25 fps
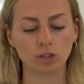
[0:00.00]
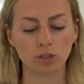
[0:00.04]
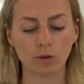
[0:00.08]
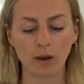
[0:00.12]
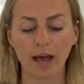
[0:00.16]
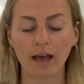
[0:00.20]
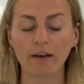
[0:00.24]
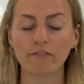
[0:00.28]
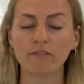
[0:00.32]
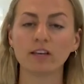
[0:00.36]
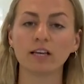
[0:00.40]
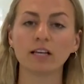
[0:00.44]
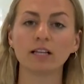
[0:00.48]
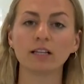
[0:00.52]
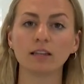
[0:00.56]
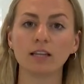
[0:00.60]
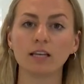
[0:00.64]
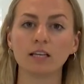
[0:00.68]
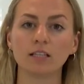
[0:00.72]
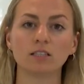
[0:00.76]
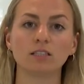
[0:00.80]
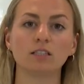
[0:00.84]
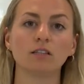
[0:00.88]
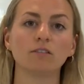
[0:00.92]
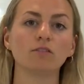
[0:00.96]
So having a
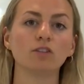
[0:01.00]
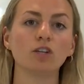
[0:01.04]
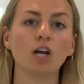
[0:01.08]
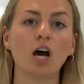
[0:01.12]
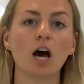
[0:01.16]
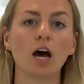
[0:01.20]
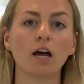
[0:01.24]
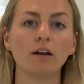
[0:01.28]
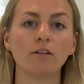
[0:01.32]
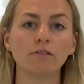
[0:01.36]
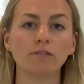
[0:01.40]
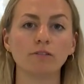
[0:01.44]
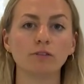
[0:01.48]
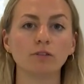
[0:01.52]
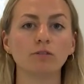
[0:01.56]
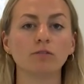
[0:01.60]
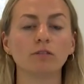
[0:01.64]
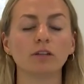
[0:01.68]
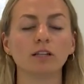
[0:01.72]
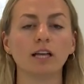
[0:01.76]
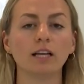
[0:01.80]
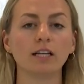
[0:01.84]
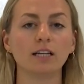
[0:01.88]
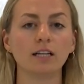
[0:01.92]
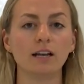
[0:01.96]
list of non-food
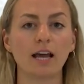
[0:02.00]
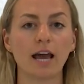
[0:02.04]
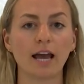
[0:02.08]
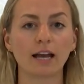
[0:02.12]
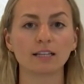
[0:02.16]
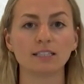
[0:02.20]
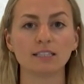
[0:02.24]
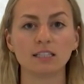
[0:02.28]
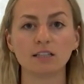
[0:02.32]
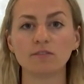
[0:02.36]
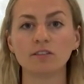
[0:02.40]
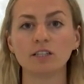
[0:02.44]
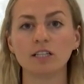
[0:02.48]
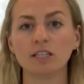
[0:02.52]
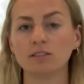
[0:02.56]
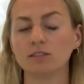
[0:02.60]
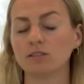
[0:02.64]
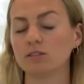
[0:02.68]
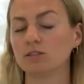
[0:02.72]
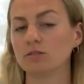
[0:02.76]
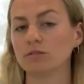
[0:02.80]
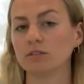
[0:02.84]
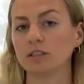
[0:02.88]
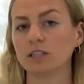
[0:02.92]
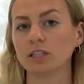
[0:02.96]
related activities
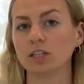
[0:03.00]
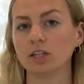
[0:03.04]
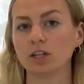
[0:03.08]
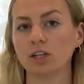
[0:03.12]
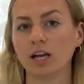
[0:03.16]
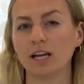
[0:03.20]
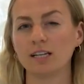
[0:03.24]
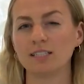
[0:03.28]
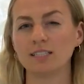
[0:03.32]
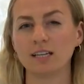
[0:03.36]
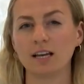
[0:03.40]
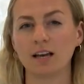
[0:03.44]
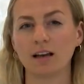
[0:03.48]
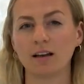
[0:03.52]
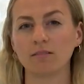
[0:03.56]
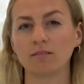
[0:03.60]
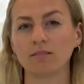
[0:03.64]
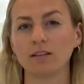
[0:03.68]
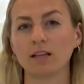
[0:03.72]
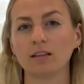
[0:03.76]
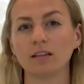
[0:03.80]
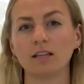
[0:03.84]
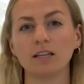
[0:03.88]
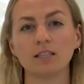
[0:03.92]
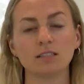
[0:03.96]
is a really good idea.
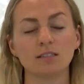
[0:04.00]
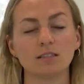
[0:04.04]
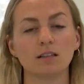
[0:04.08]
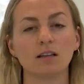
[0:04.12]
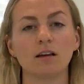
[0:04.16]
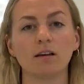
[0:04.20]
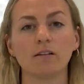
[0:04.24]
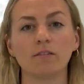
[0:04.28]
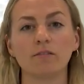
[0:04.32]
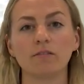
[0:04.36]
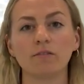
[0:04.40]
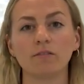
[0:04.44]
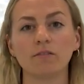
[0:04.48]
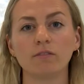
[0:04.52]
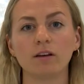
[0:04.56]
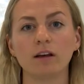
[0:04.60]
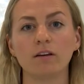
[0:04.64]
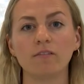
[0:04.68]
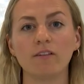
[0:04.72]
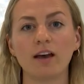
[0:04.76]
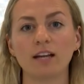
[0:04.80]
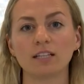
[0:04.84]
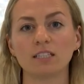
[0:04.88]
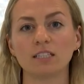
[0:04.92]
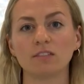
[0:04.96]
A list of
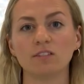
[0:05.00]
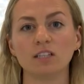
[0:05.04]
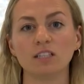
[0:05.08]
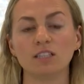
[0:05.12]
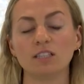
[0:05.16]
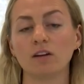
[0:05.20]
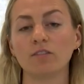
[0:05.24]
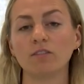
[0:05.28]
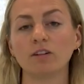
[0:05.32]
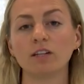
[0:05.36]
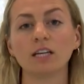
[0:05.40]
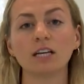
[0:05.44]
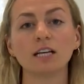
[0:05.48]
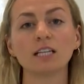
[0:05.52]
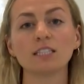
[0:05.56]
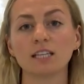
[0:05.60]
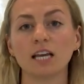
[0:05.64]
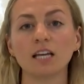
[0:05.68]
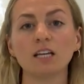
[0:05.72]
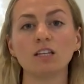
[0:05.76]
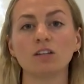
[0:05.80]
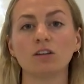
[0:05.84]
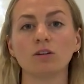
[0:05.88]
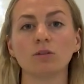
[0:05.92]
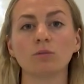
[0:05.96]
activities that really
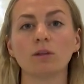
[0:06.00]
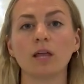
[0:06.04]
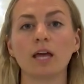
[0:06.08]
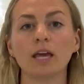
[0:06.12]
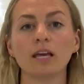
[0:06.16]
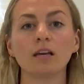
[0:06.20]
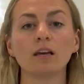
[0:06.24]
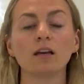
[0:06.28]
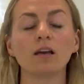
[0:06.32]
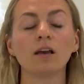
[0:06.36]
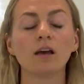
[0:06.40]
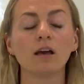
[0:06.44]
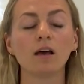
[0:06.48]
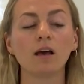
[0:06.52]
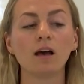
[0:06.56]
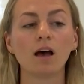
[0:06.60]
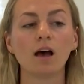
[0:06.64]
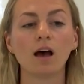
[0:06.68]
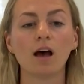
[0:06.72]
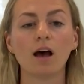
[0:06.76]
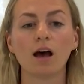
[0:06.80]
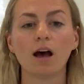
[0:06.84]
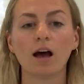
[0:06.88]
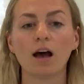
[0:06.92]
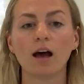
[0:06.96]
excite you, like
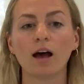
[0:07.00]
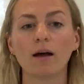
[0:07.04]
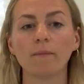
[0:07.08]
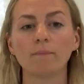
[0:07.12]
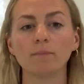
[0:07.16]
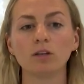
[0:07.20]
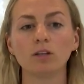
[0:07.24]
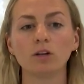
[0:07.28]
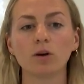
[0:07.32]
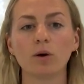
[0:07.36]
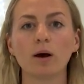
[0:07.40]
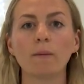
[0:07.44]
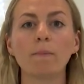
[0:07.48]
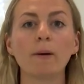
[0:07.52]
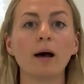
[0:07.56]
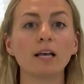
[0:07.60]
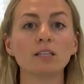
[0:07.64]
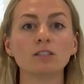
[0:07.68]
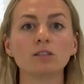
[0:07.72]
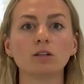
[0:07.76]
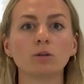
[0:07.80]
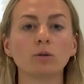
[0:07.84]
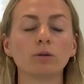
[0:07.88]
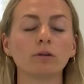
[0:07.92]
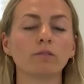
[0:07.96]
a
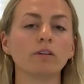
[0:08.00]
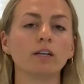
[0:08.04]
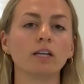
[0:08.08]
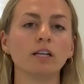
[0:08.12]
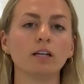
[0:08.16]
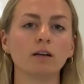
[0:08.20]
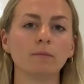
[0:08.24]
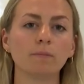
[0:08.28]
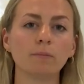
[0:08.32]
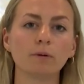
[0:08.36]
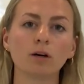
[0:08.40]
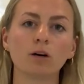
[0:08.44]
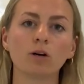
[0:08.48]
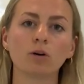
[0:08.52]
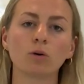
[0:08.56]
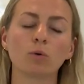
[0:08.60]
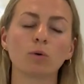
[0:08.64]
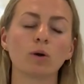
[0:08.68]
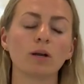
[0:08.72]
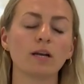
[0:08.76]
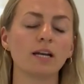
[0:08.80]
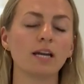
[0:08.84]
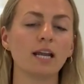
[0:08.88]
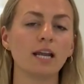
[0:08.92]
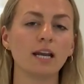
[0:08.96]
puzzle, or reading a book,
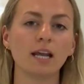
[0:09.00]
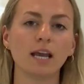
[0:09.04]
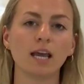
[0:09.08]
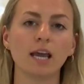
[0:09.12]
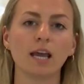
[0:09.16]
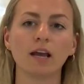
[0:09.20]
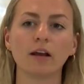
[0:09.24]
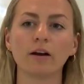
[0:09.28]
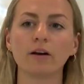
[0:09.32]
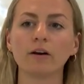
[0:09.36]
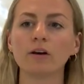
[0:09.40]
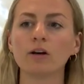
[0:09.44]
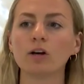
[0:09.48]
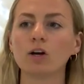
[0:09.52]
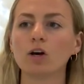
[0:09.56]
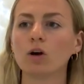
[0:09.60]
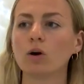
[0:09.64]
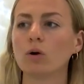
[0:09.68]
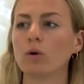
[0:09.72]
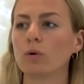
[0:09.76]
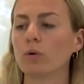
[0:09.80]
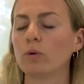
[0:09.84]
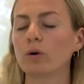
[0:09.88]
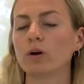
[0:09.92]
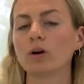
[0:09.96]
or knitting,
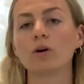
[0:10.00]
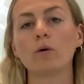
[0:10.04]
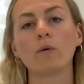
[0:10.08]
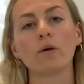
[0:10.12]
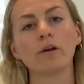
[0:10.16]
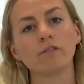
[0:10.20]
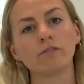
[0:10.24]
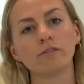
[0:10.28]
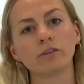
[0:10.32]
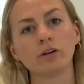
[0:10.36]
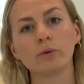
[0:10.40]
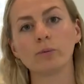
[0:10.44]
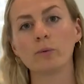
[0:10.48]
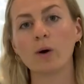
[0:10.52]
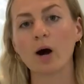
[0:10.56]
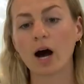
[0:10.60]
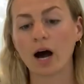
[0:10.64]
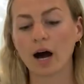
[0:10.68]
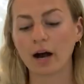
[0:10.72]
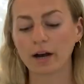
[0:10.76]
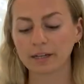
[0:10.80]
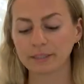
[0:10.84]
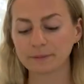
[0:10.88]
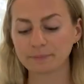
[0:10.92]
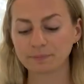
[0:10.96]
or going for a
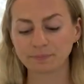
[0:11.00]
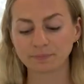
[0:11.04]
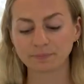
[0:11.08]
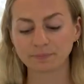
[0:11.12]
walk.